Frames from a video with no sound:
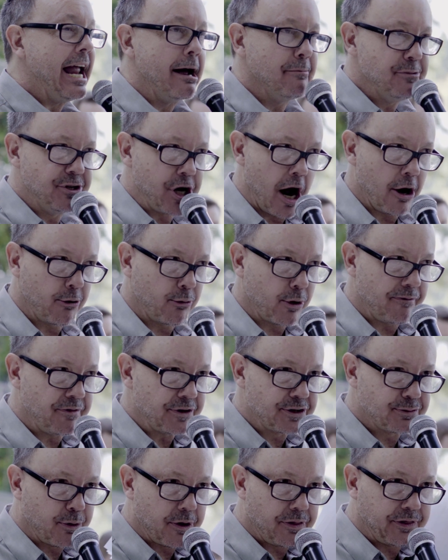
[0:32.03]
Hey, I'm John
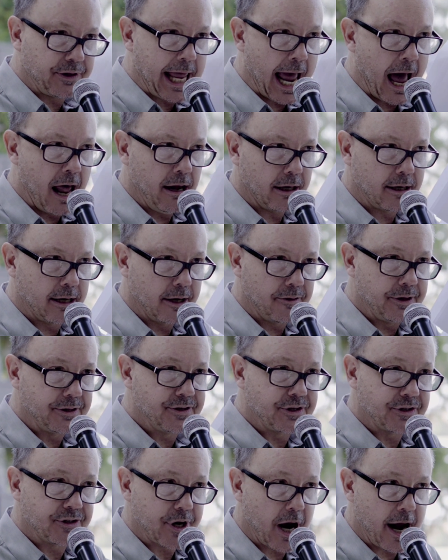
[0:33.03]
Griffiths with GALECA, the
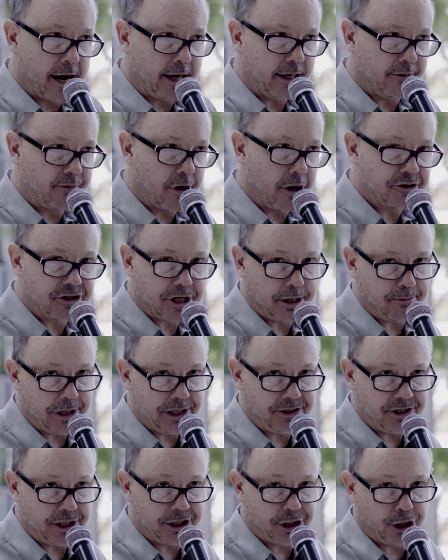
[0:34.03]
Society of
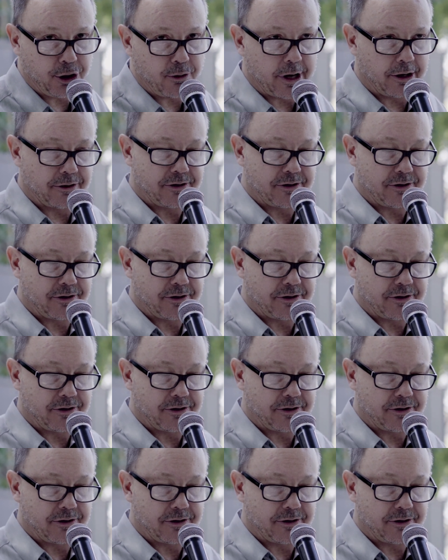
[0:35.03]
LGBTQ